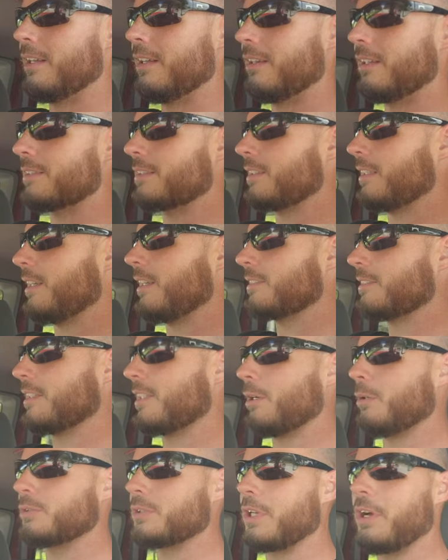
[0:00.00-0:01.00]
let's say I said
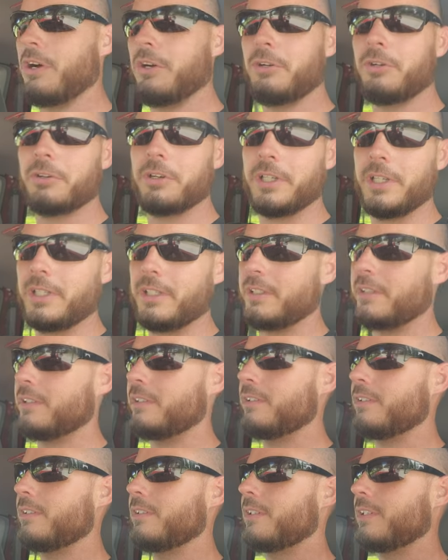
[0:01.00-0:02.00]
I was hungry
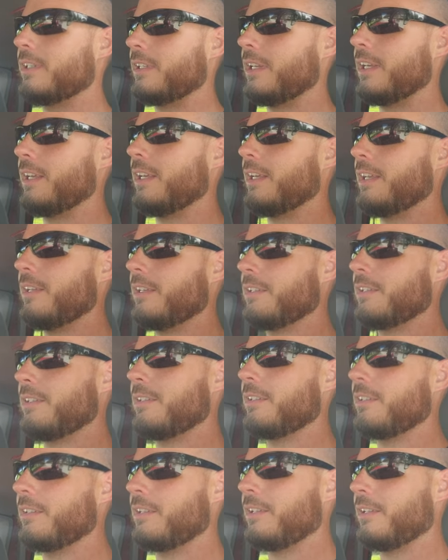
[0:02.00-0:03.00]

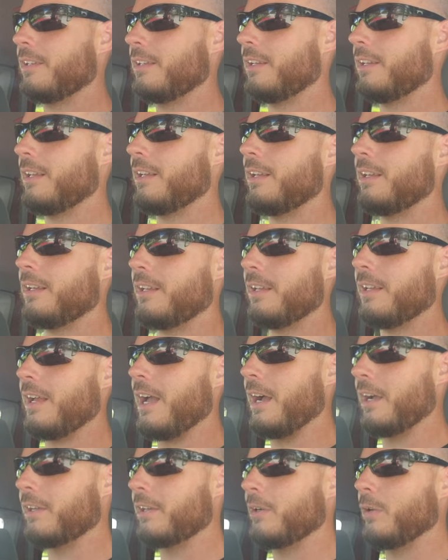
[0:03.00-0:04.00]

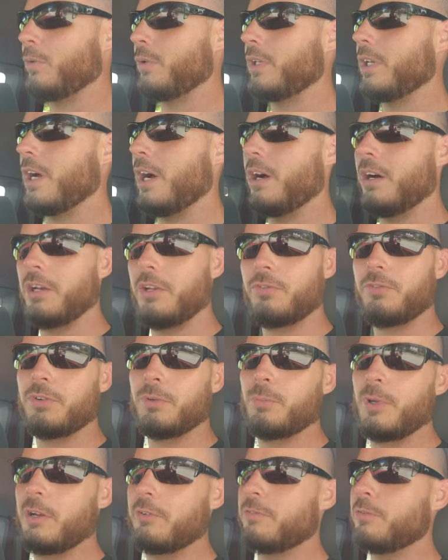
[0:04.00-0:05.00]
and I could only hunt for
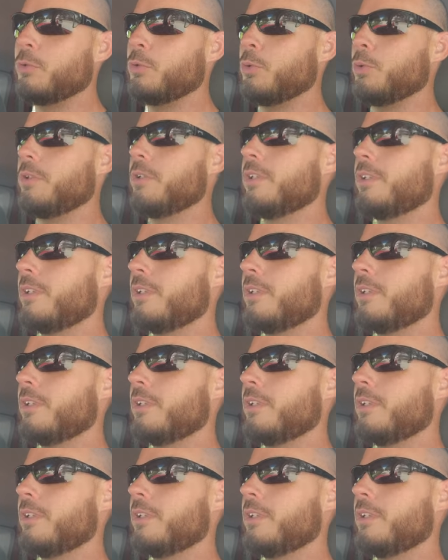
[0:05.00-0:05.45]
my food.